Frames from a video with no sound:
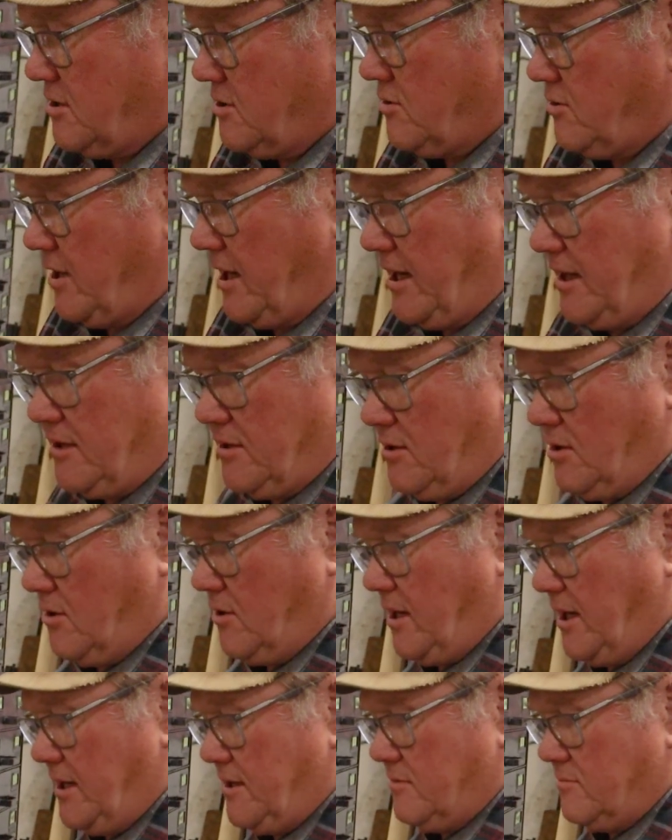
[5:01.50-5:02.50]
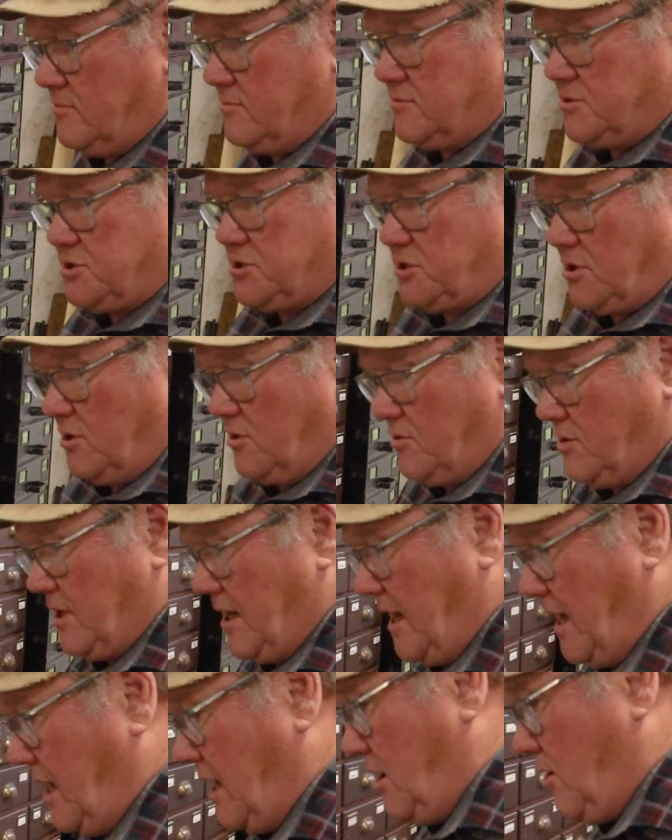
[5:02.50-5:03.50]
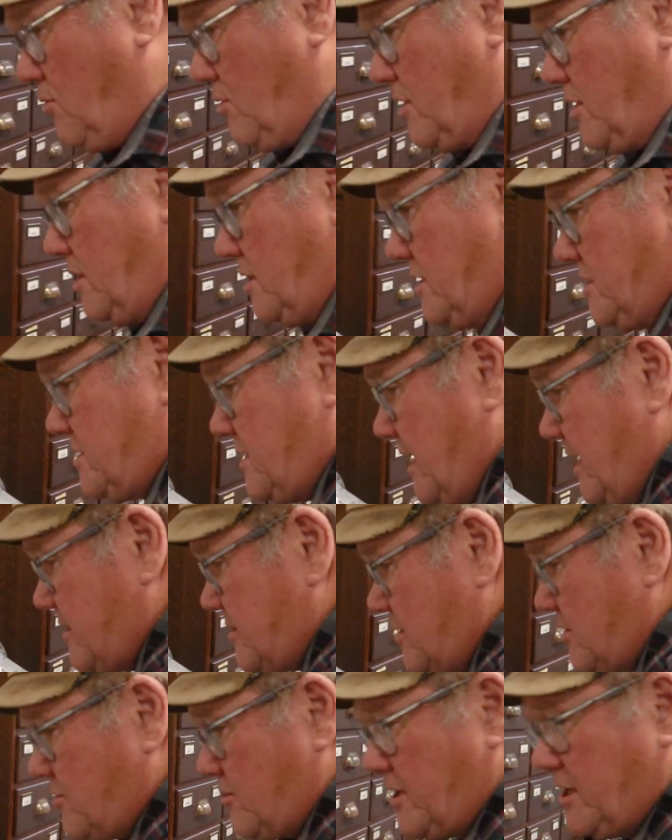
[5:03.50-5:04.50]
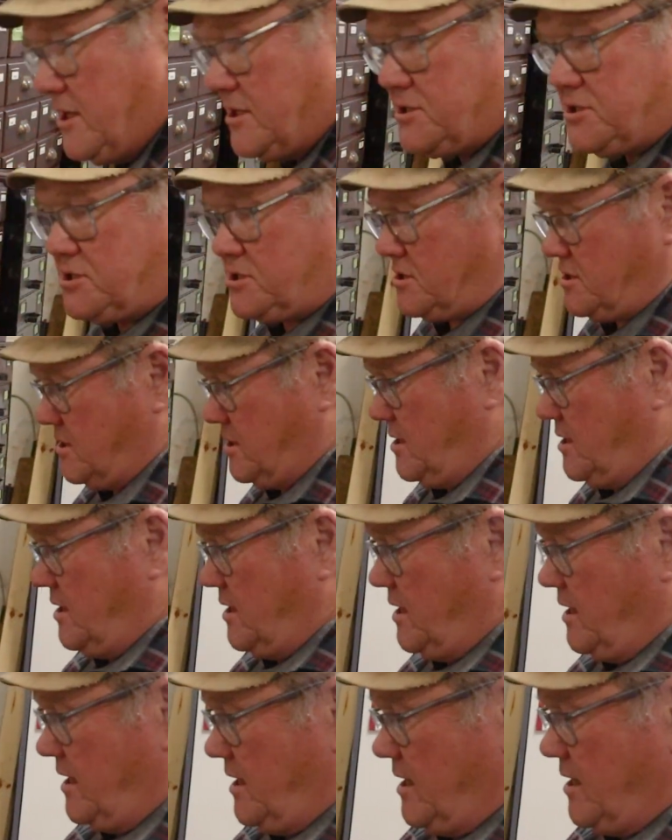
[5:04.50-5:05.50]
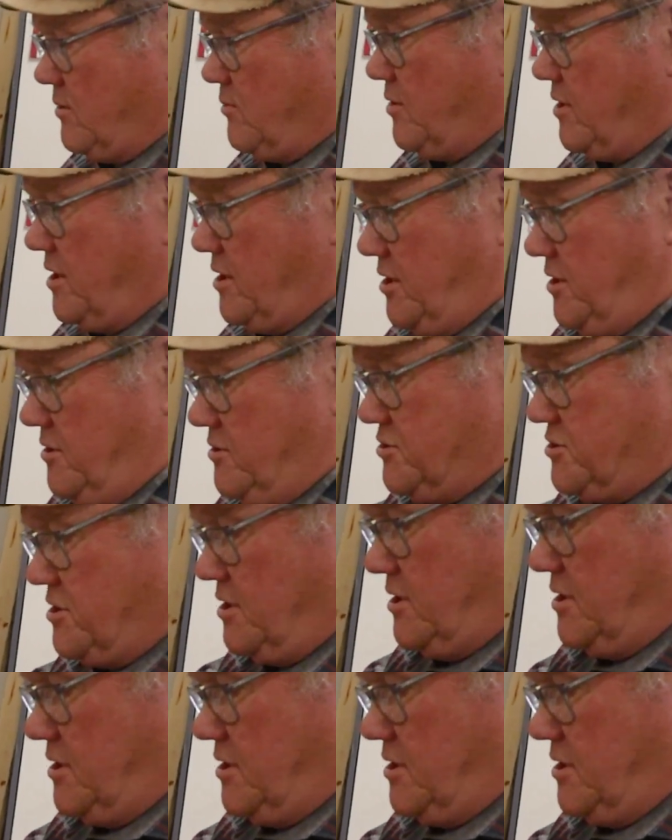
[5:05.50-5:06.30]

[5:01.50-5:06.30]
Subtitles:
great. All right. So now we're going to take the grease and we're going to use a